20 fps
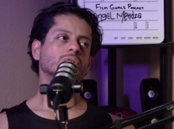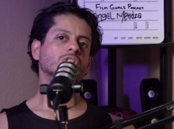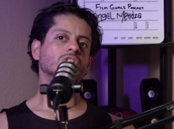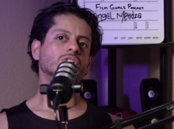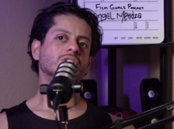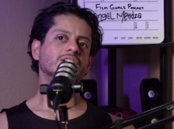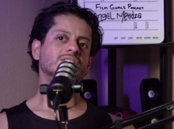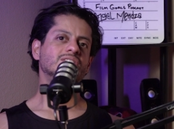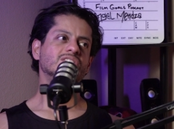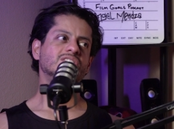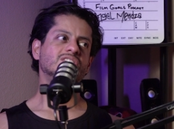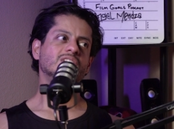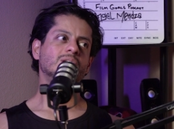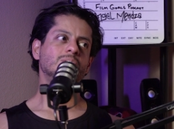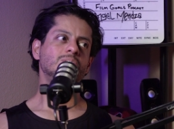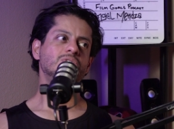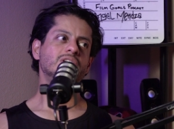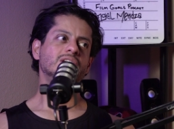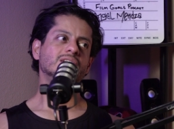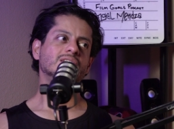that's a
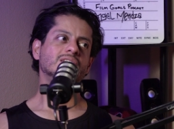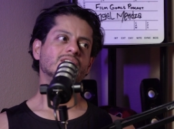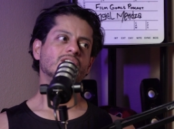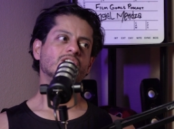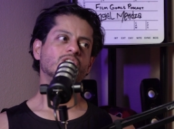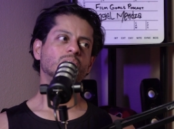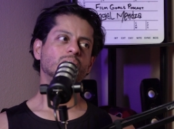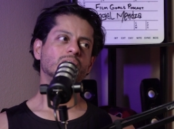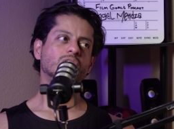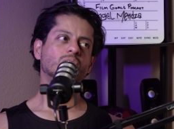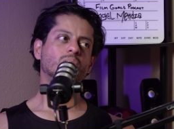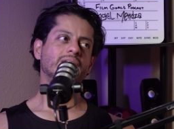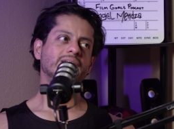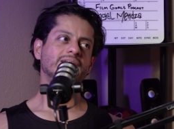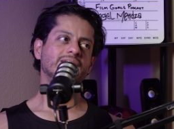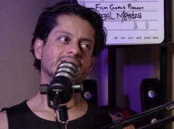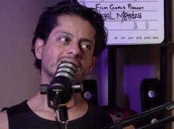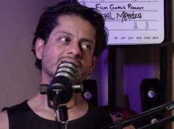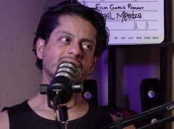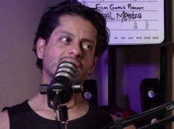subject.
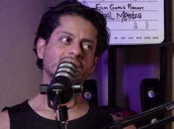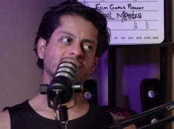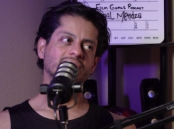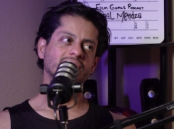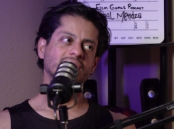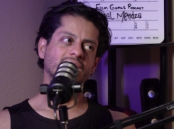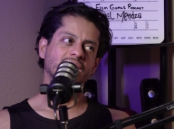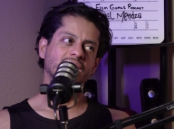Unrequited Love. Yeah,